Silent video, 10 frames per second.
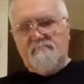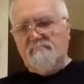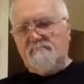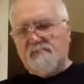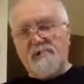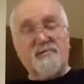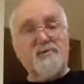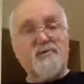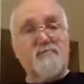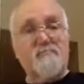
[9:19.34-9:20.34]

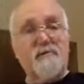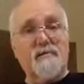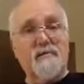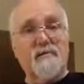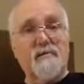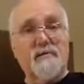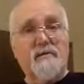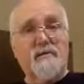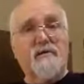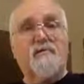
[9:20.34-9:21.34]
brainstorming
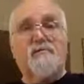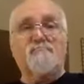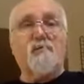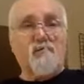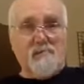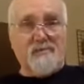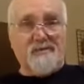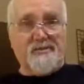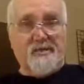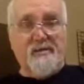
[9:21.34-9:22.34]
are poorly
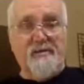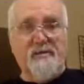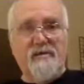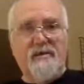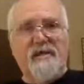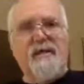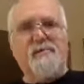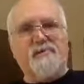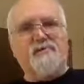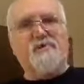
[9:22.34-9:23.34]
done, and
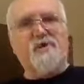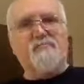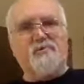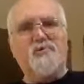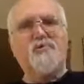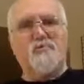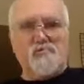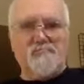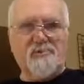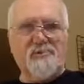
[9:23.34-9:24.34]
they're done with
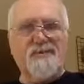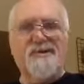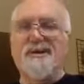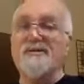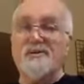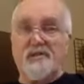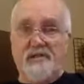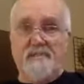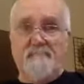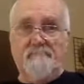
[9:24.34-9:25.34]
groups, not
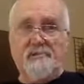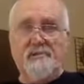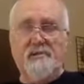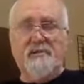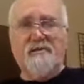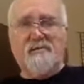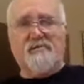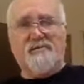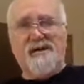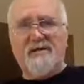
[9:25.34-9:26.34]
teams.
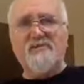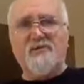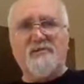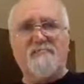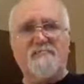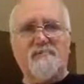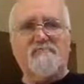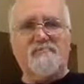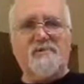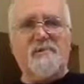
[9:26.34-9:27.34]
They're not done with
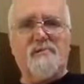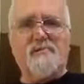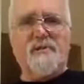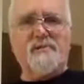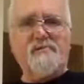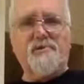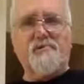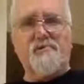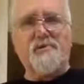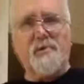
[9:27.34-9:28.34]
facilitators
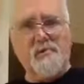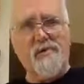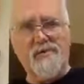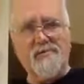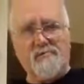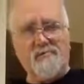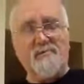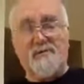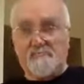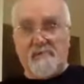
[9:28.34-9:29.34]
who are trained or
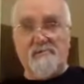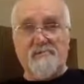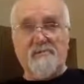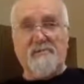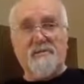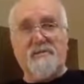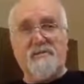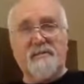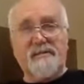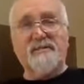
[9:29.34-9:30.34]
experienced
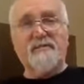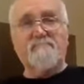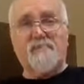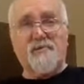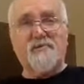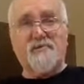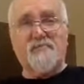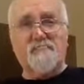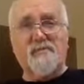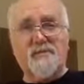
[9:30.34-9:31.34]
in leading
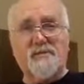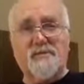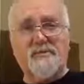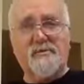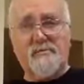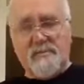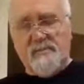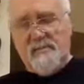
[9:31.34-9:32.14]
brainstorming sessions.